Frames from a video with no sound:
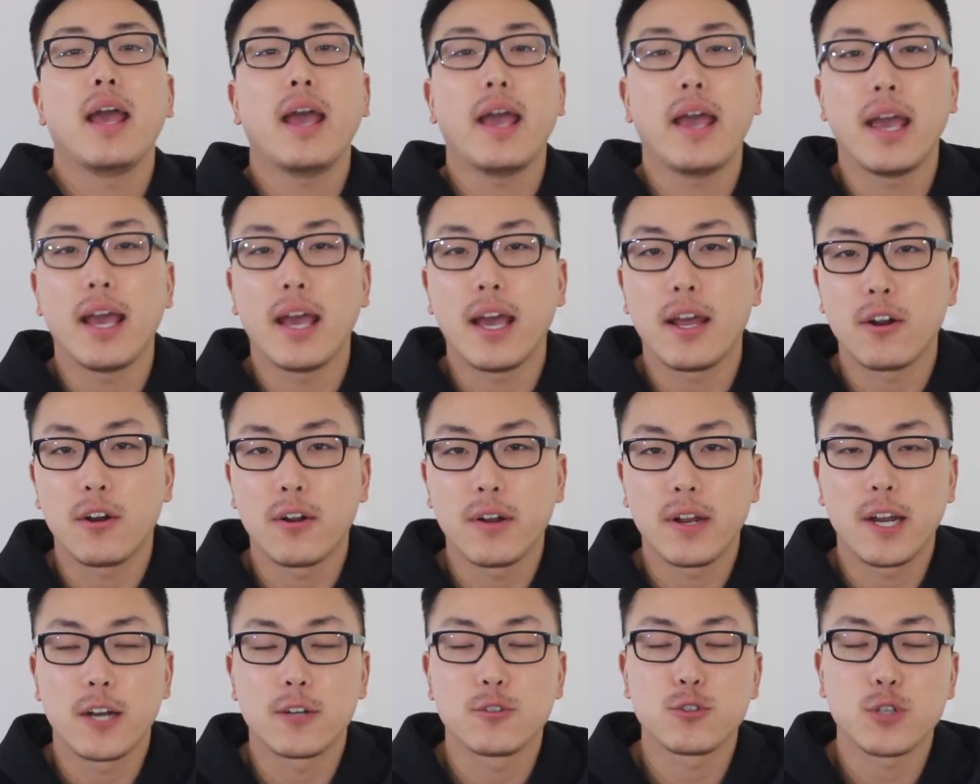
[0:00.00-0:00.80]
and
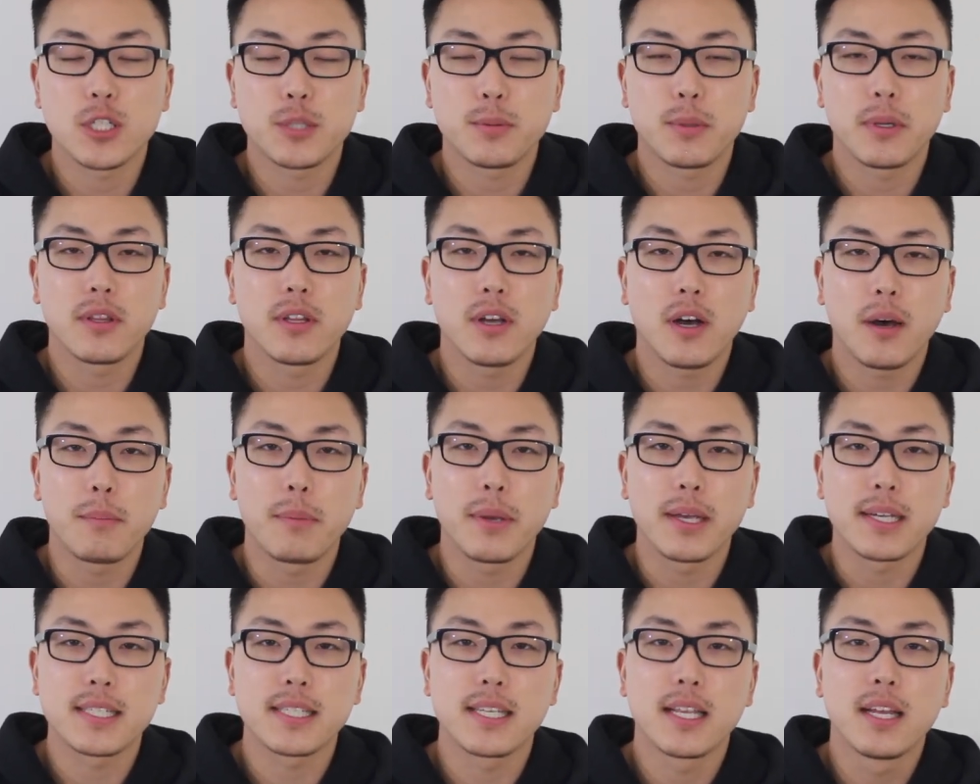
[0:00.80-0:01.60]
on hair transplant
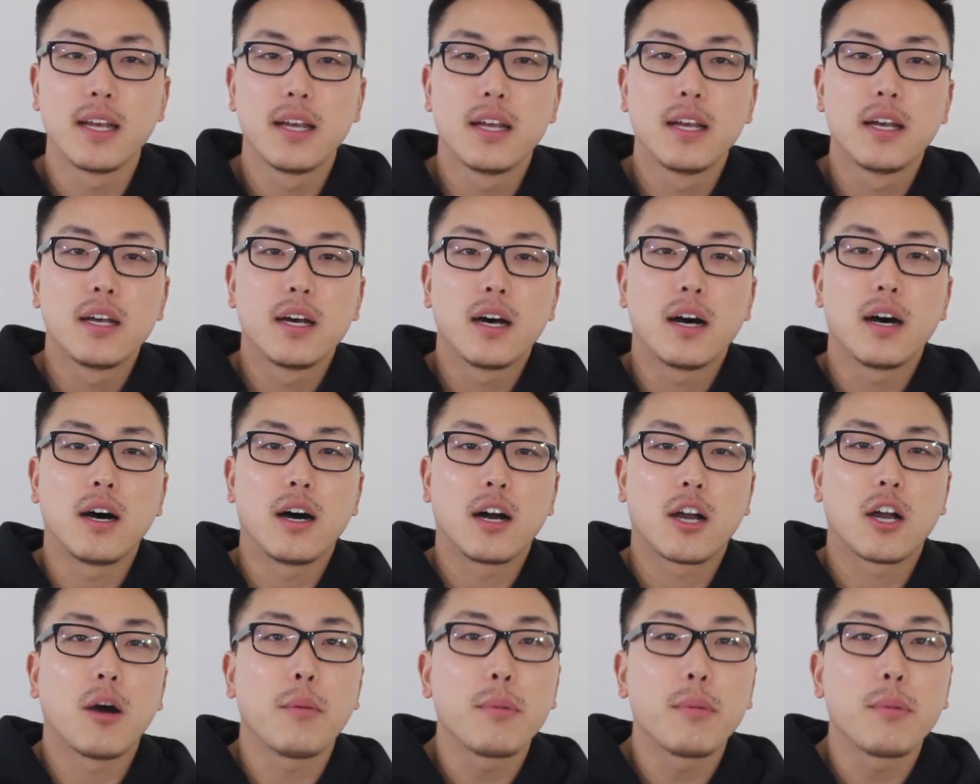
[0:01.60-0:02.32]
topics. Uh,